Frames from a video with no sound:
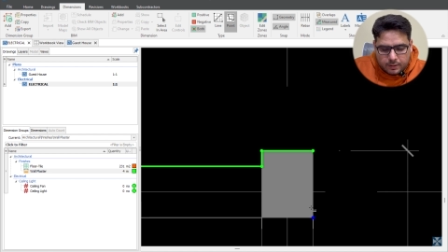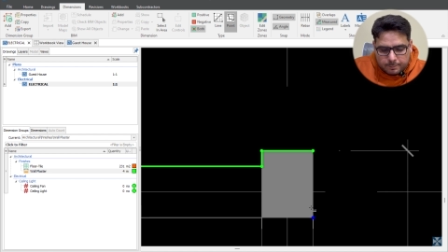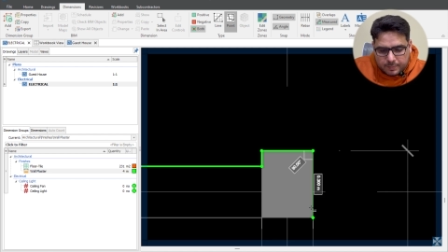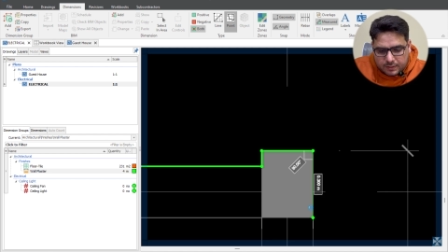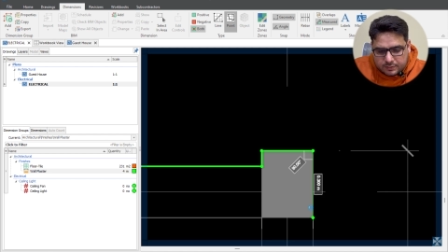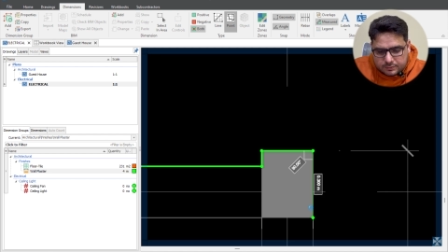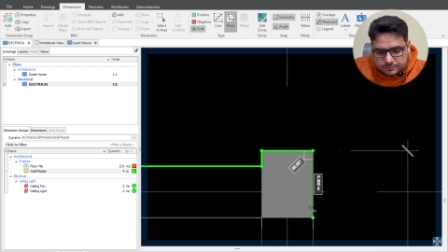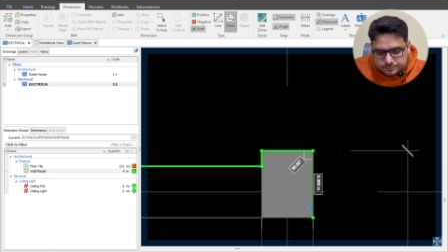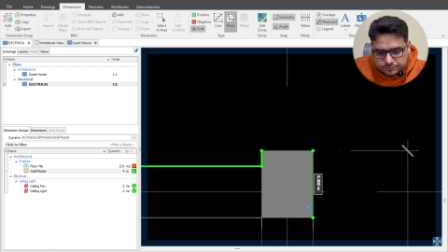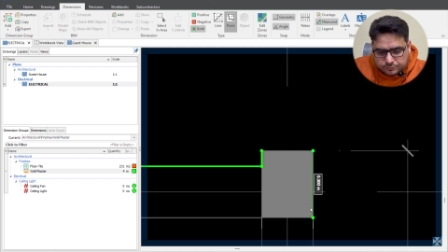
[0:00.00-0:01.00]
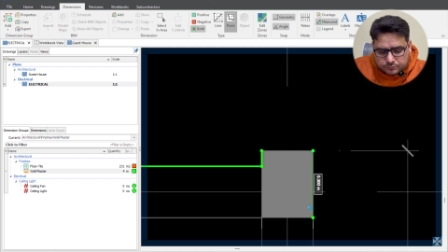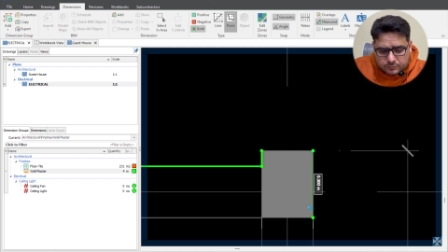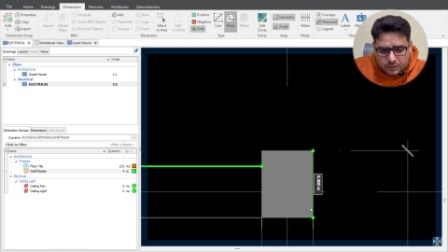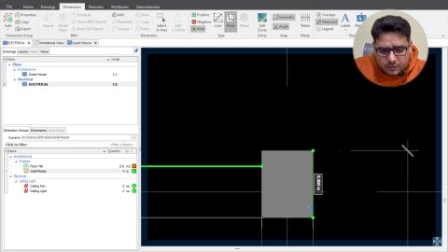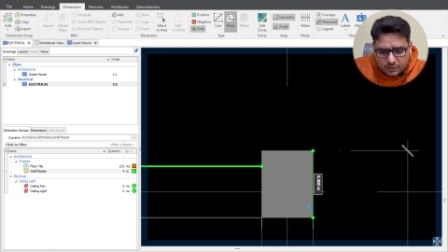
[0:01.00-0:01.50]
But
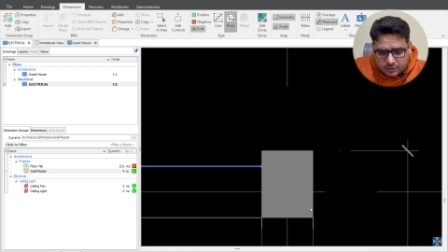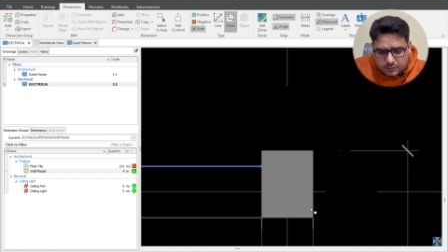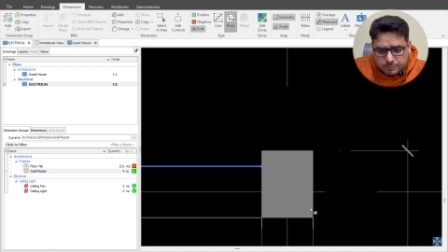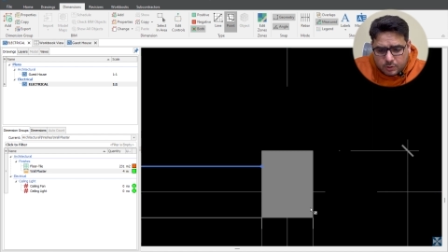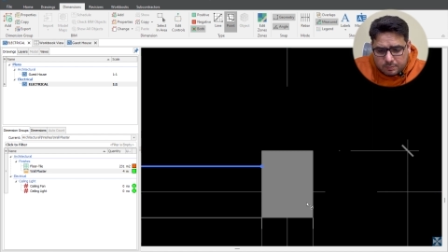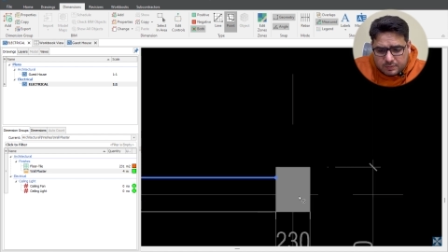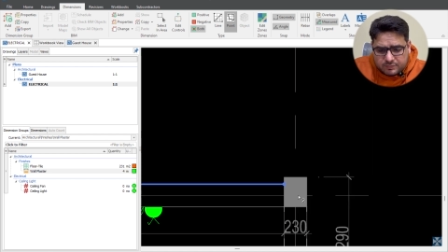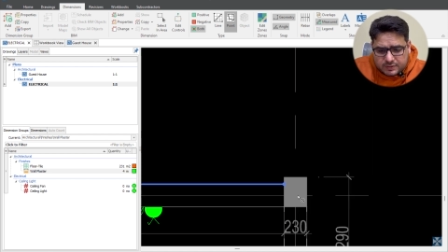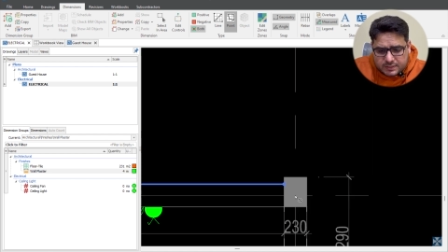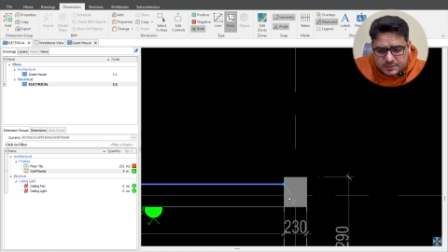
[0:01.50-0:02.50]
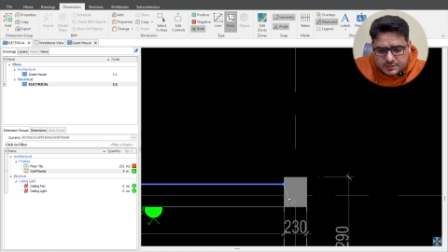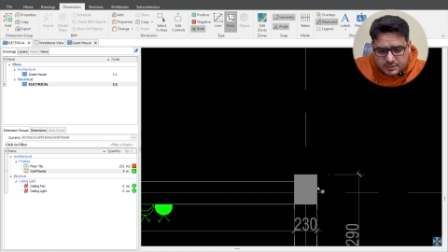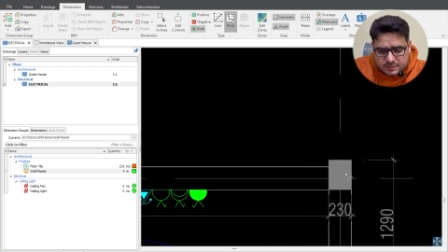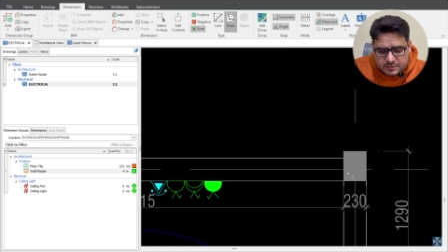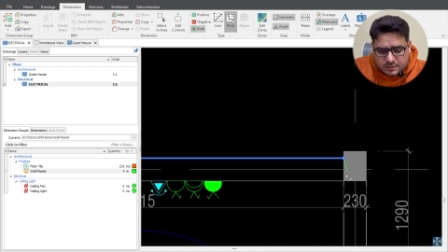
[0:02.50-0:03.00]
the problem with this
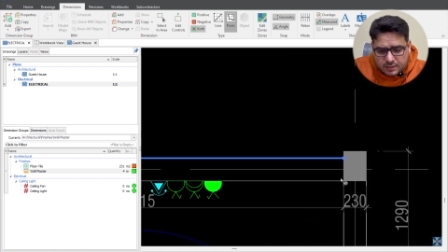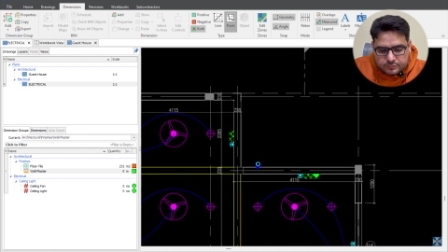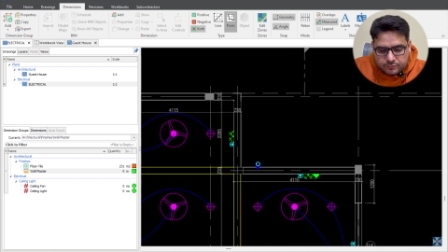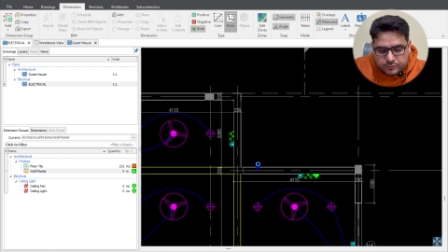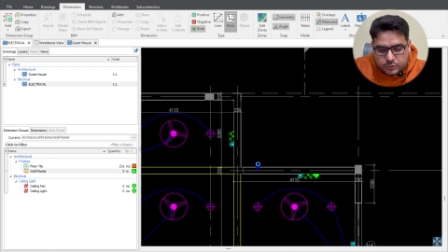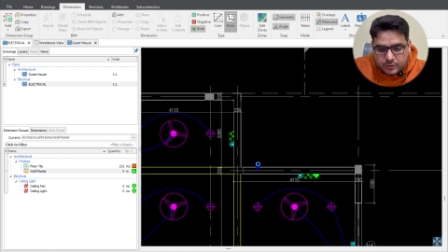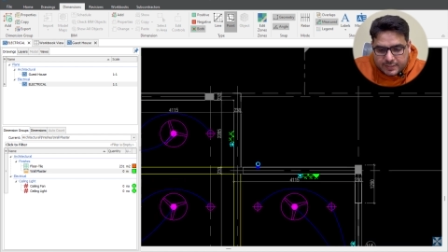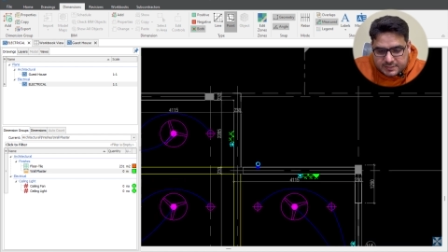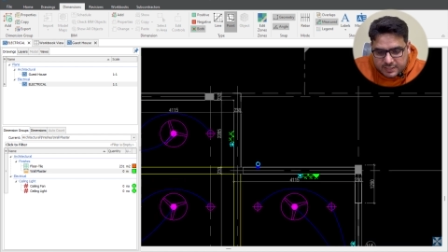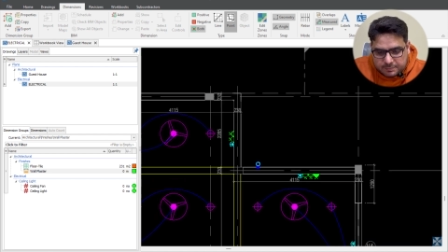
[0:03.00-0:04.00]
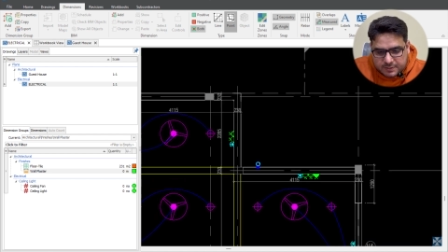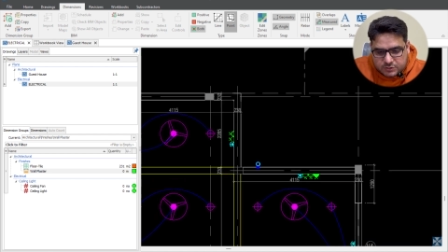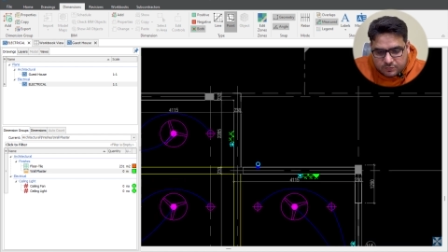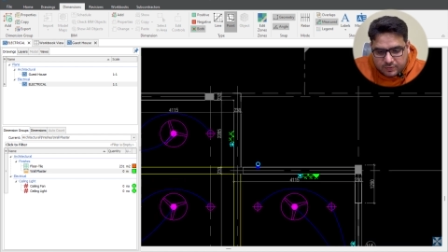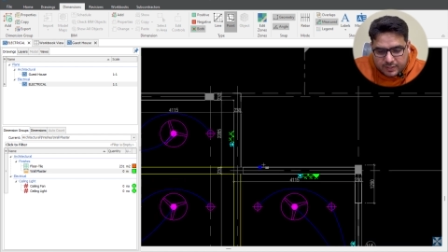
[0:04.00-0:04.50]
is you'll get segments
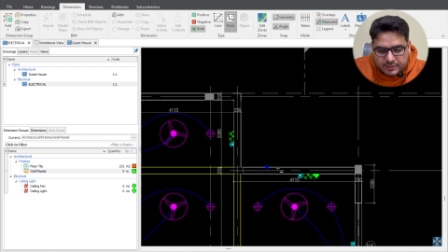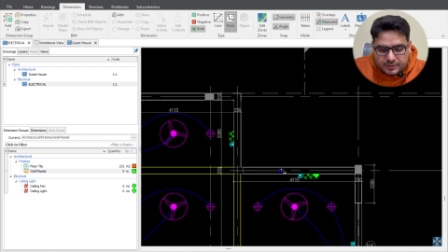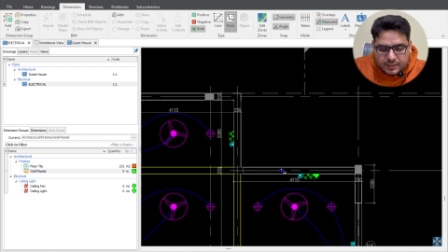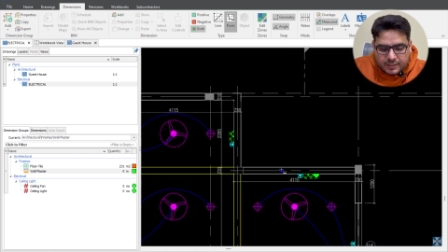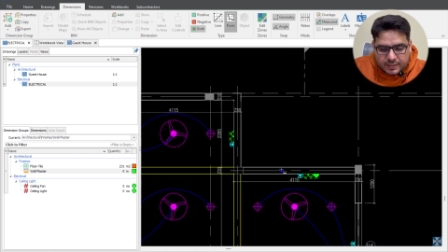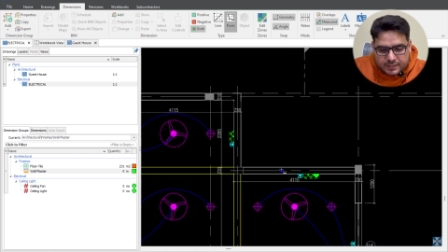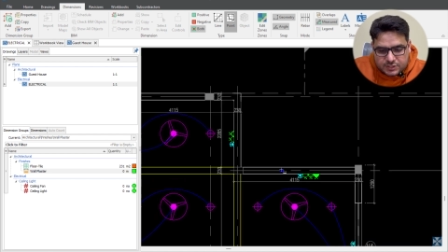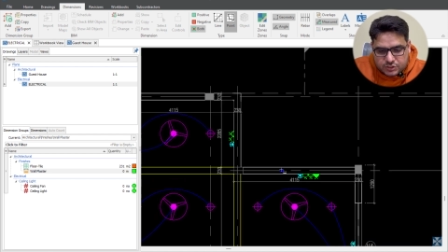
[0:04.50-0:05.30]
of light, it is